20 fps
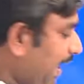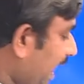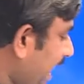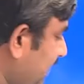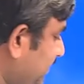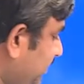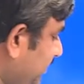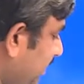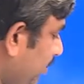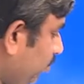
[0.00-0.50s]

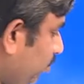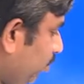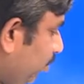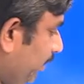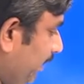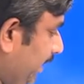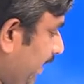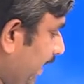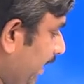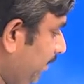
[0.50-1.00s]
ASCII
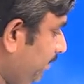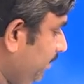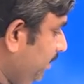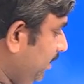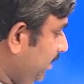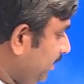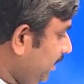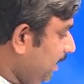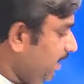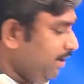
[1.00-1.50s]
code A.
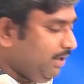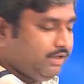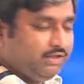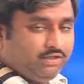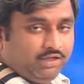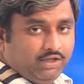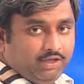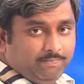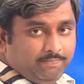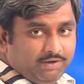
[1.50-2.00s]

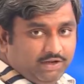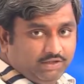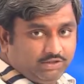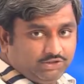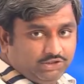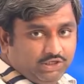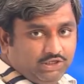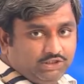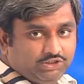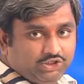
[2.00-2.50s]
A in,
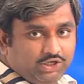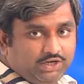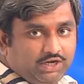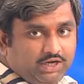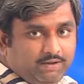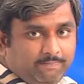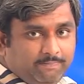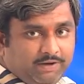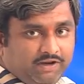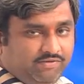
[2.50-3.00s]
in, in
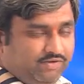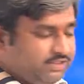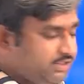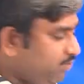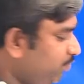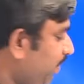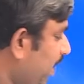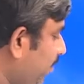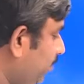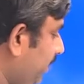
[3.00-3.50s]
generally
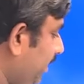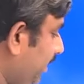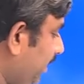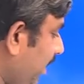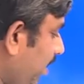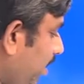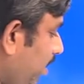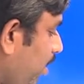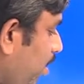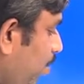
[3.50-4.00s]
previously we have
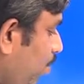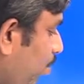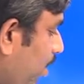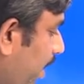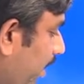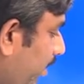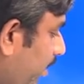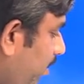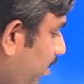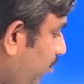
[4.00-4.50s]
taken
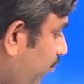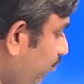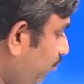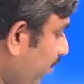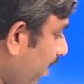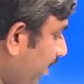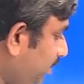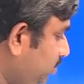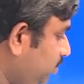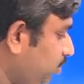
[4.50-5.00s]
1,
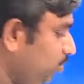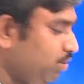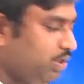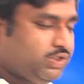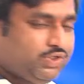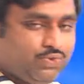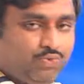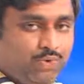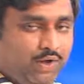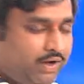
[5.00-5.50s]
five
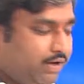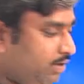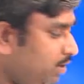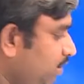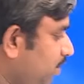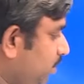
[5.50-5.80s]
zeros one.